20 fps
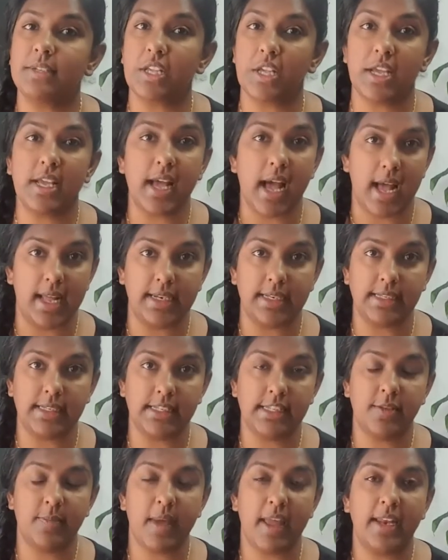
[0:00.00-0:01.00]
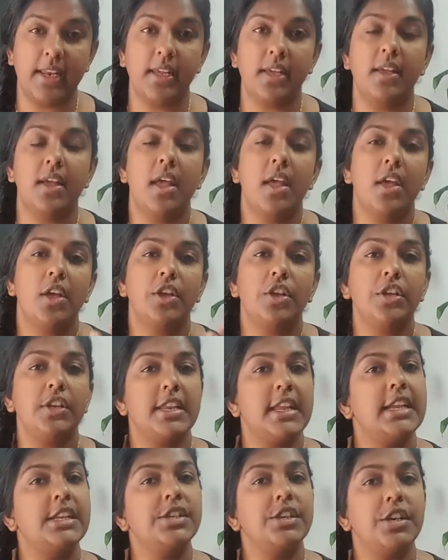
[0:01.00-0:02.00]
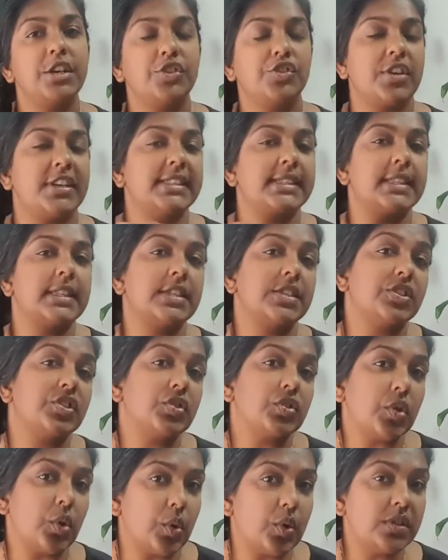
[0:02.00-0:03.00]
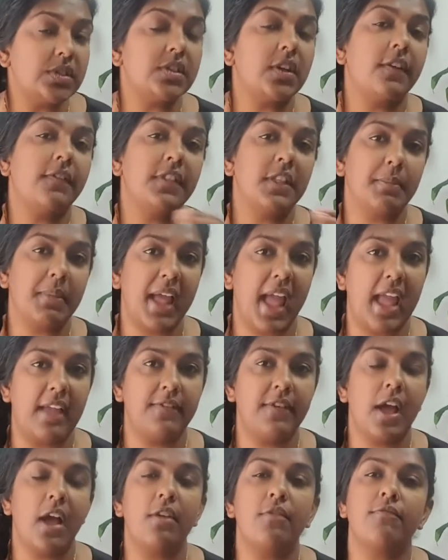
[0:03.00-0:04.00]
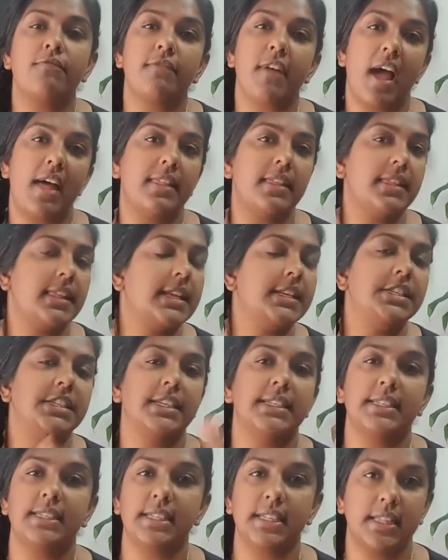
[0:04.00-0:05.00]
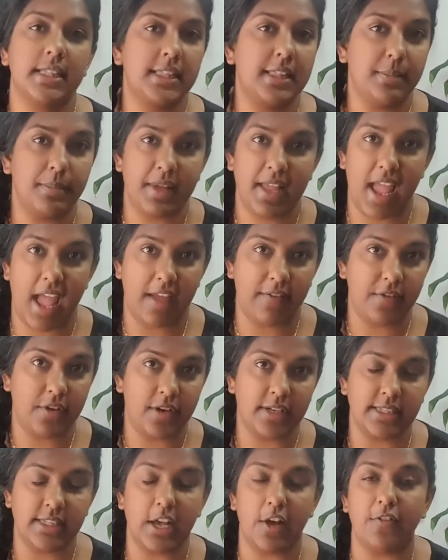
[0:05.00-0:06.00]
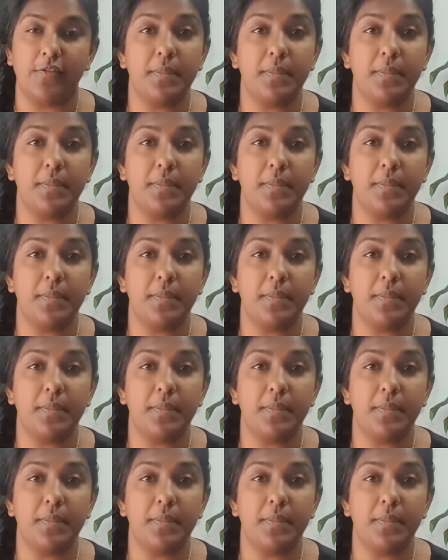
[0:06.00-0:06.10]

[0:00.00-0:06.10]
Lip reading: that you can't anticipate it, you need to address the source of the behavior rather than just the behavior itself,